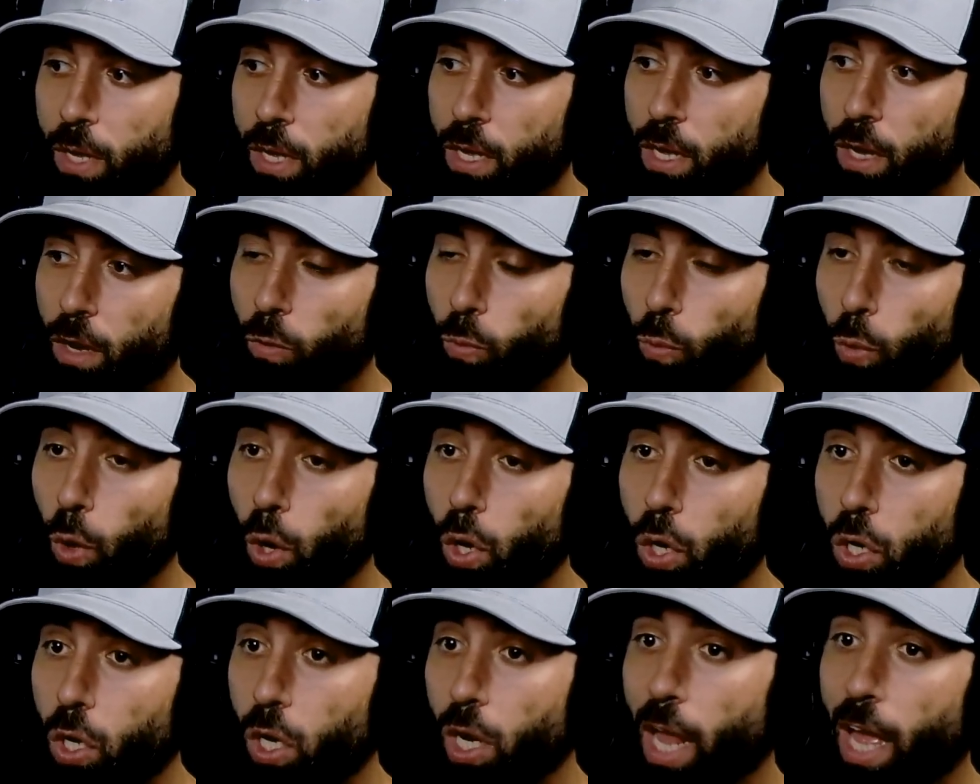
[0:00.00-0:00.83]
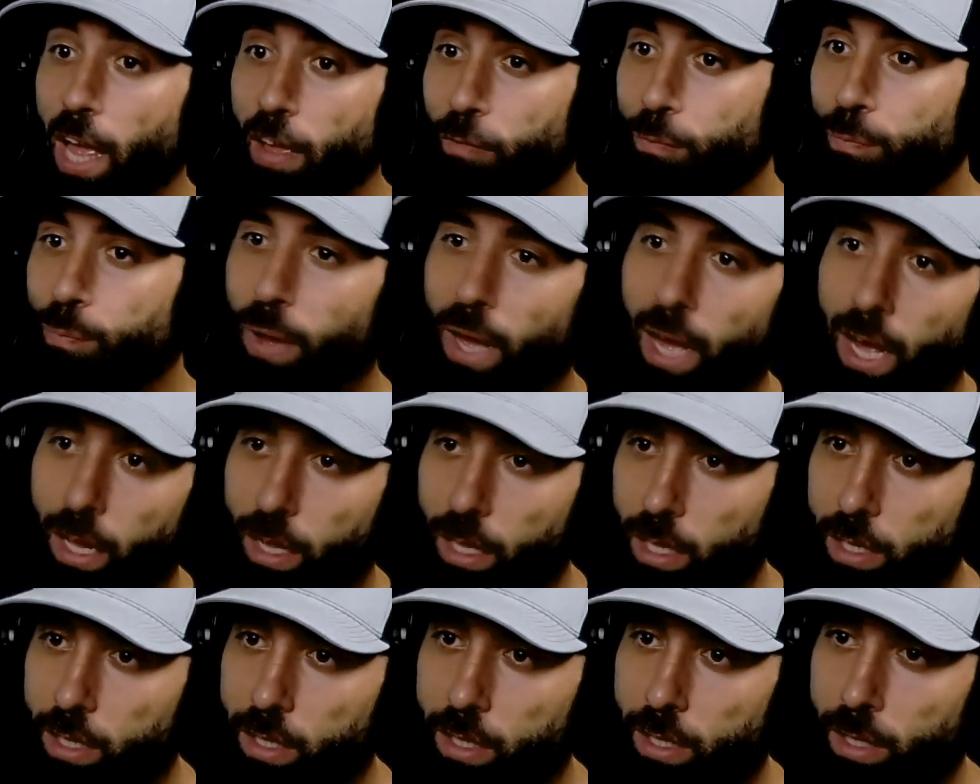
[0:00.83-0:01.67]
work-life
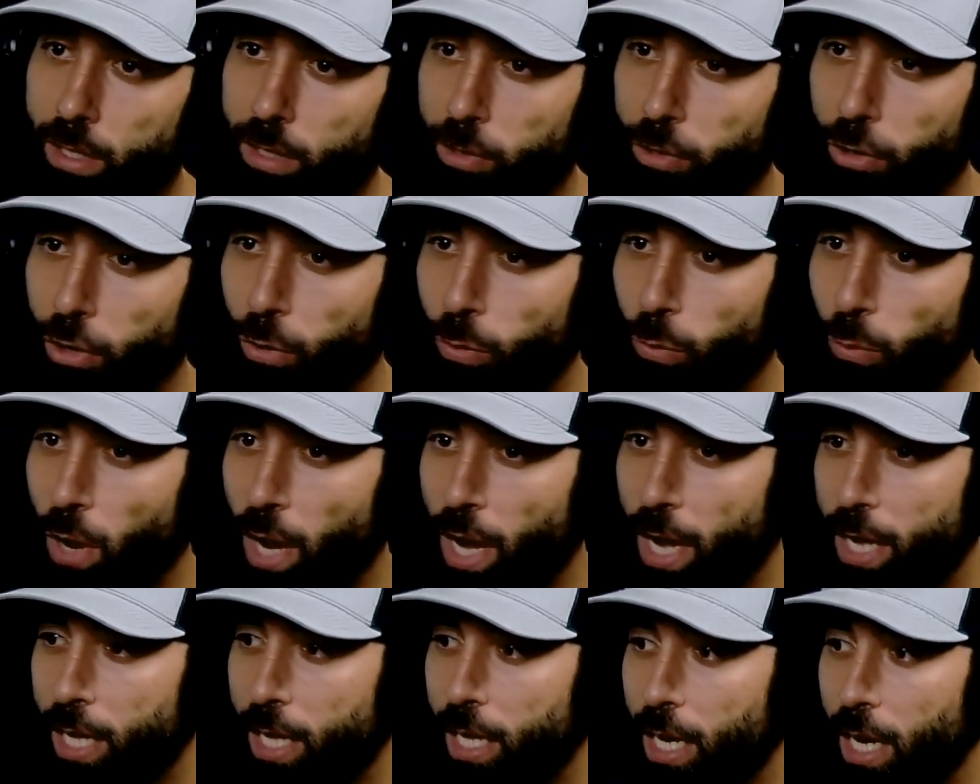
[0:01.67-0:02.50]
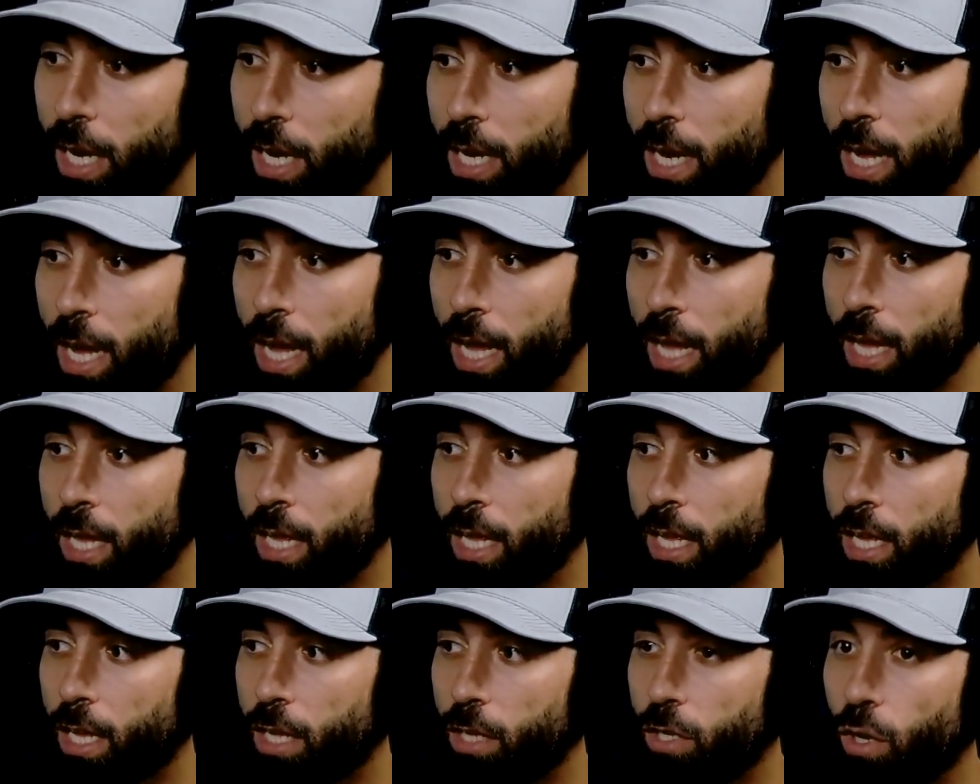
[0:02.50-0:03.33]
balance? Why can I not
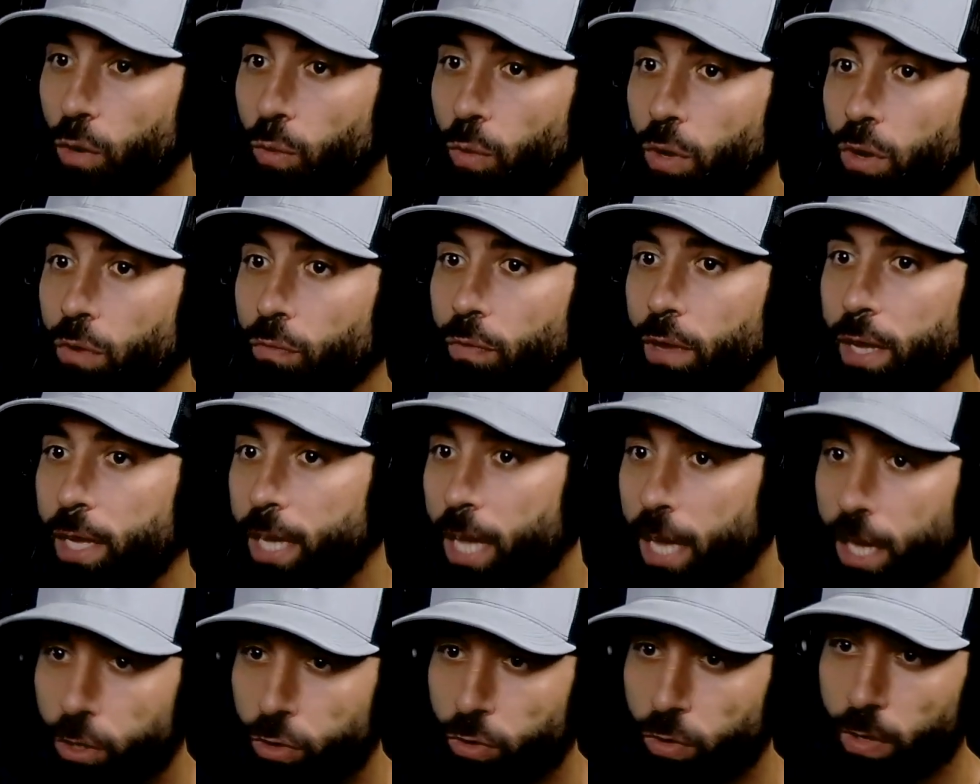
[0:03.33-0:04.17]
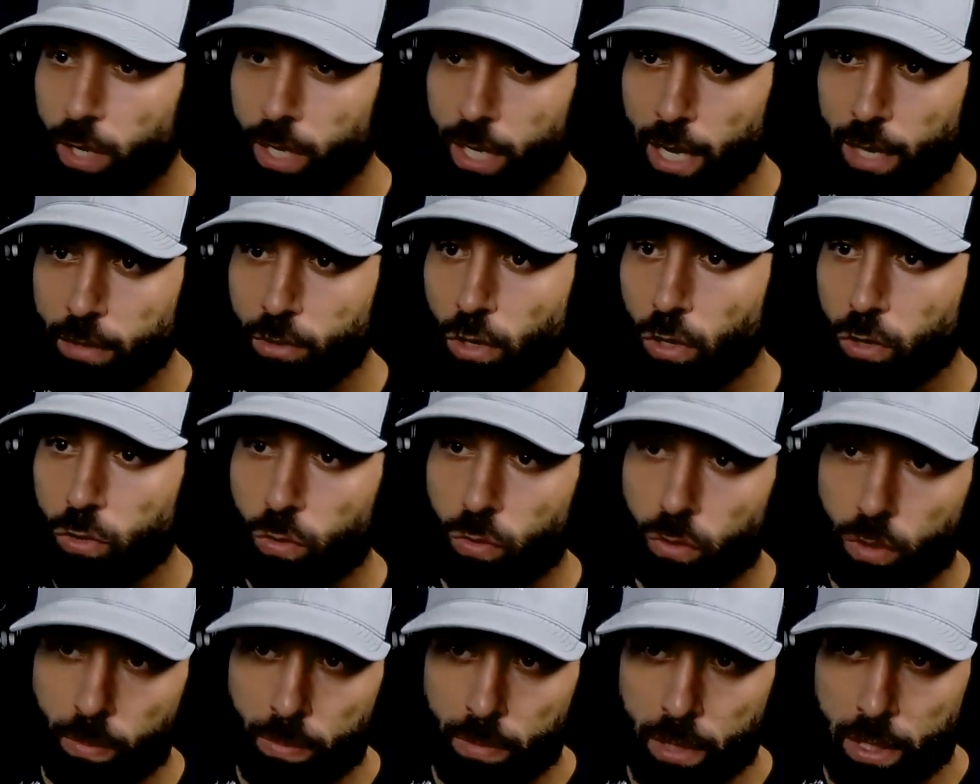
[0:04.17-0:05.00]
go on a vacation? Like, I talk to
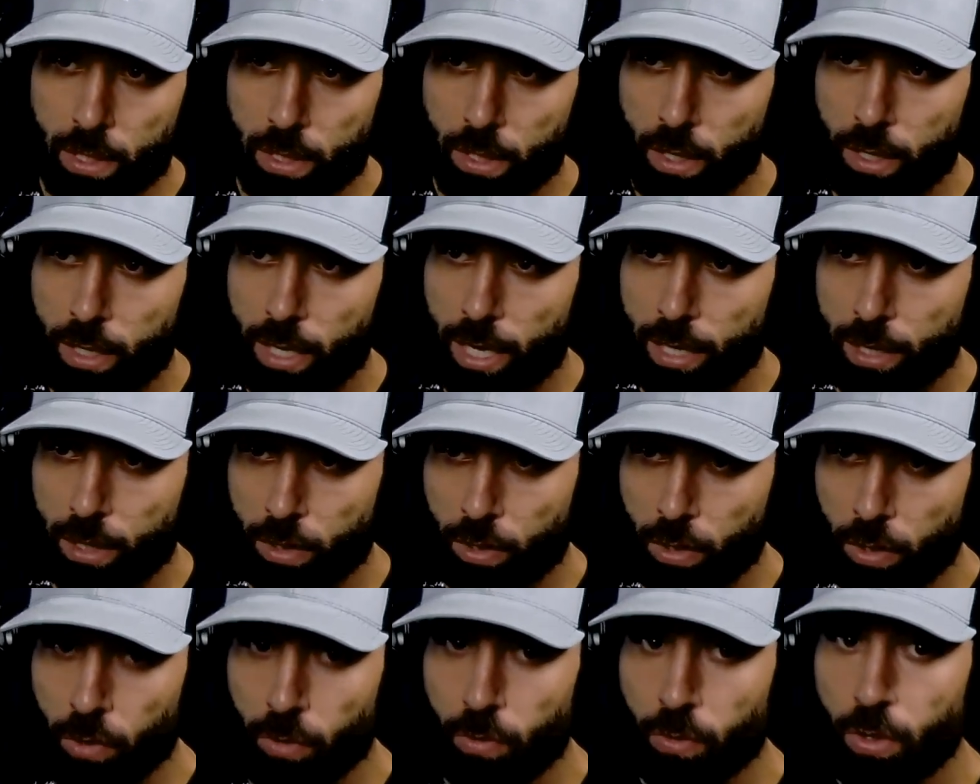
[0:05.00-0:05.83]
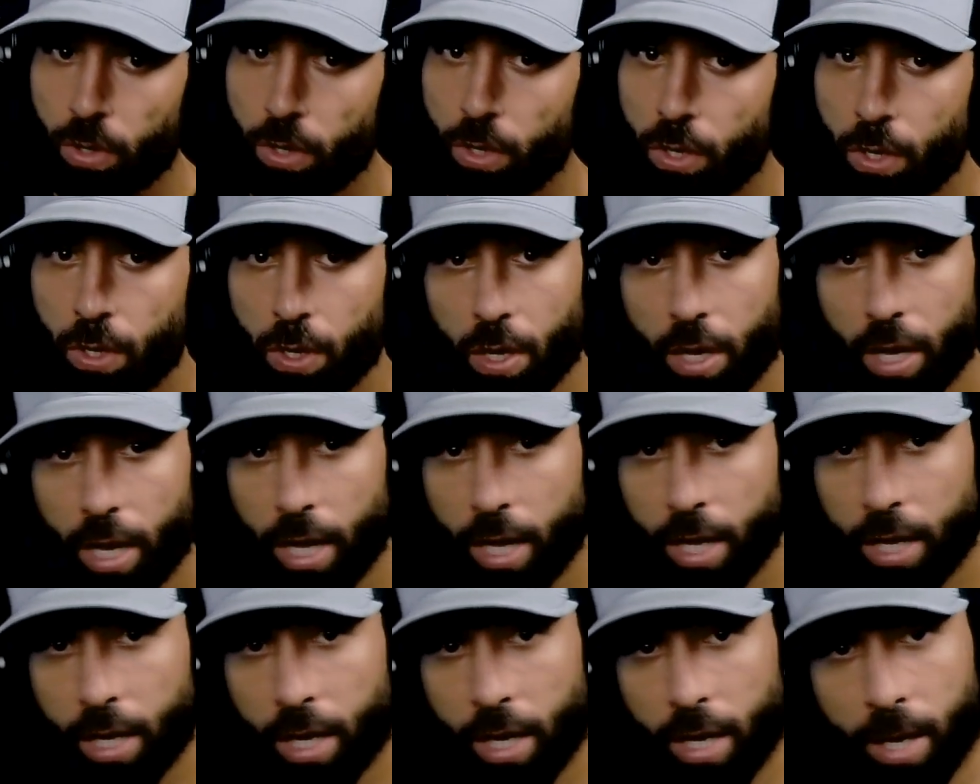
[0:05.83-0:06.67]
some of these young guys I know,
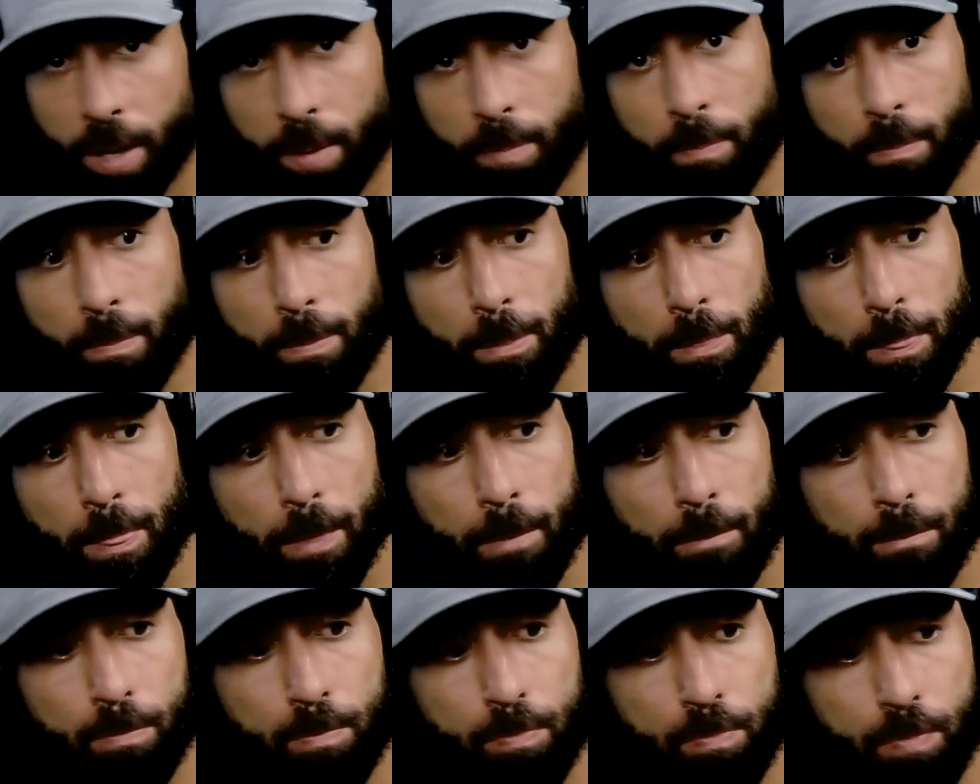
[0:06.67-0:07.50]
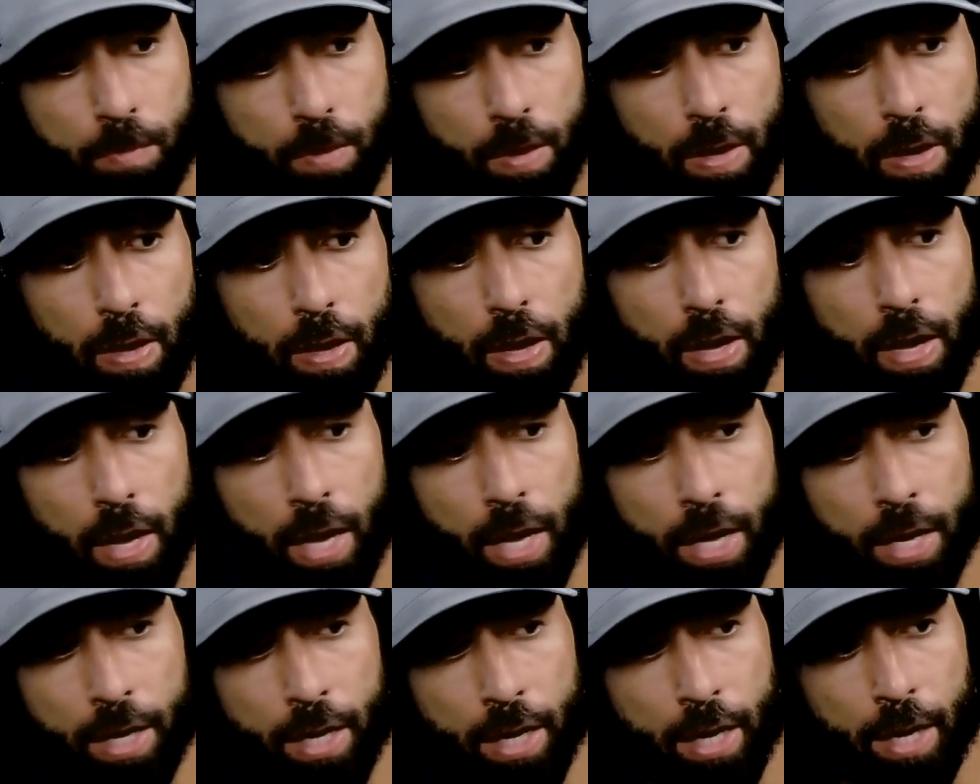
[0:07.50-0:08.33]
and
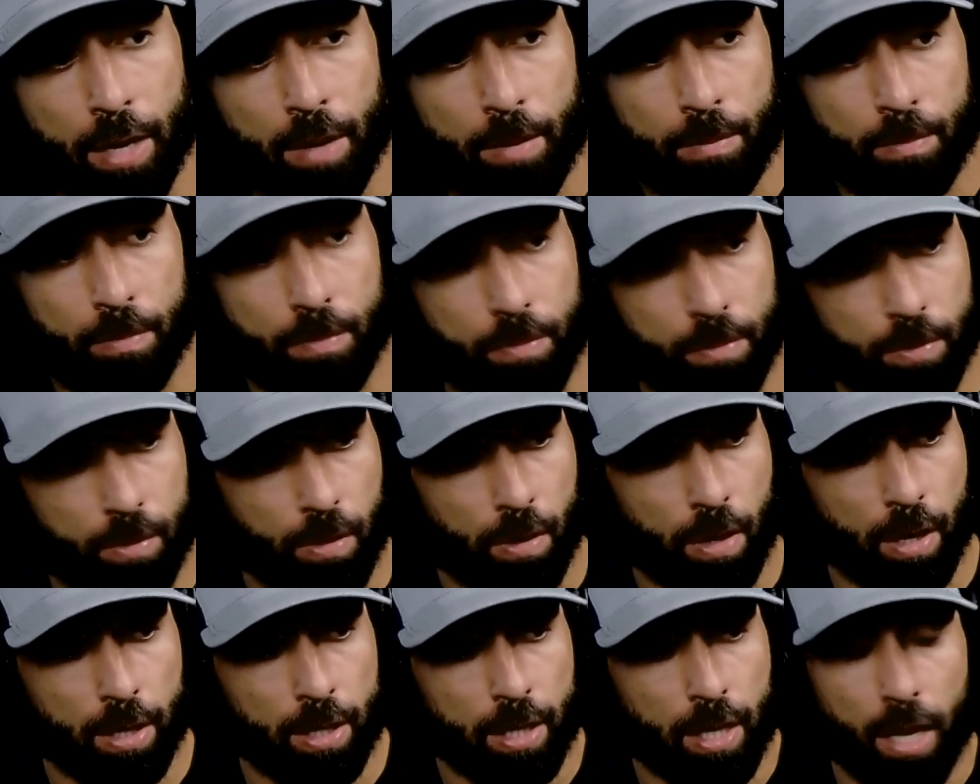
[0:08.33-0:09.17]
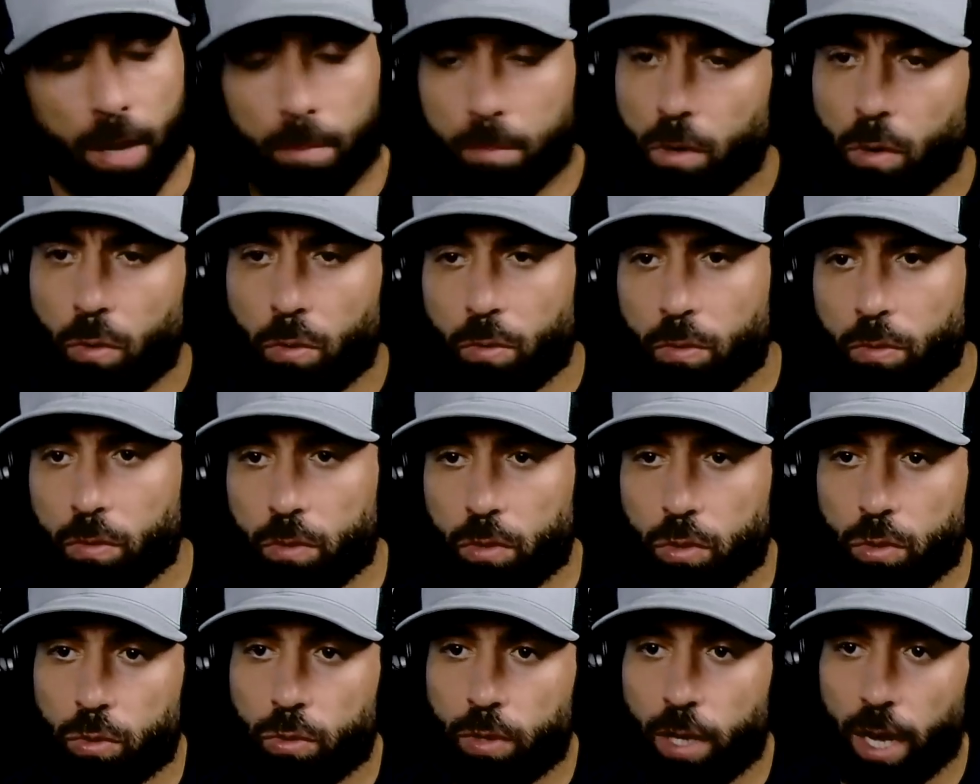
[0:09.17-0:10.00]
they're like, yeah, I'm going
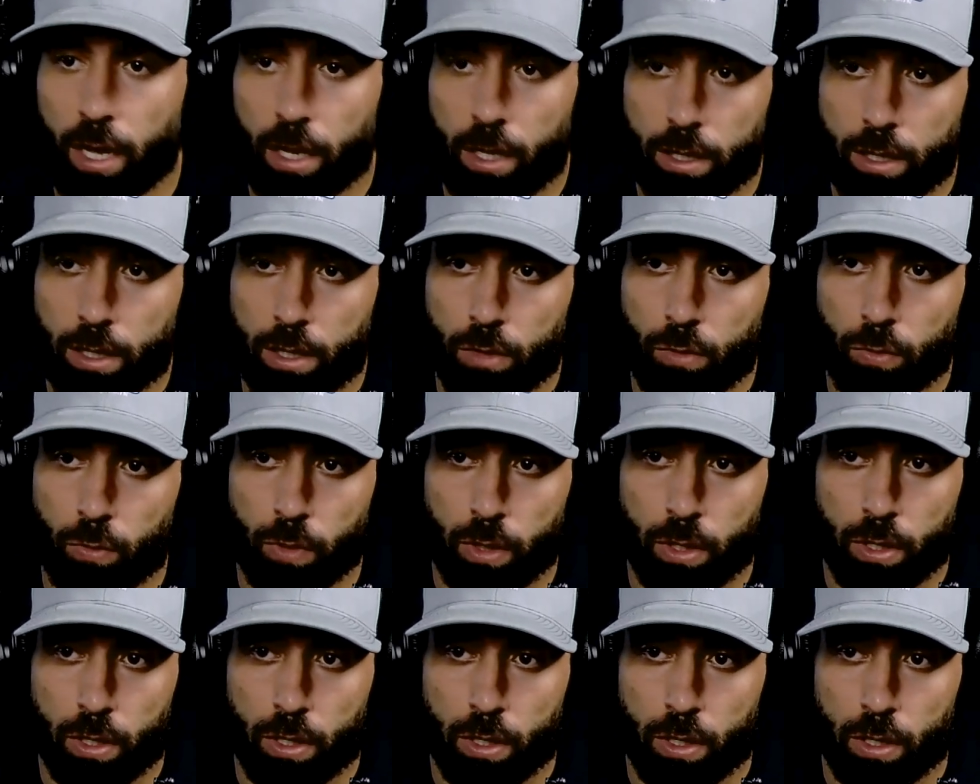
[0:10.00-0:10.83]
to Cali this week,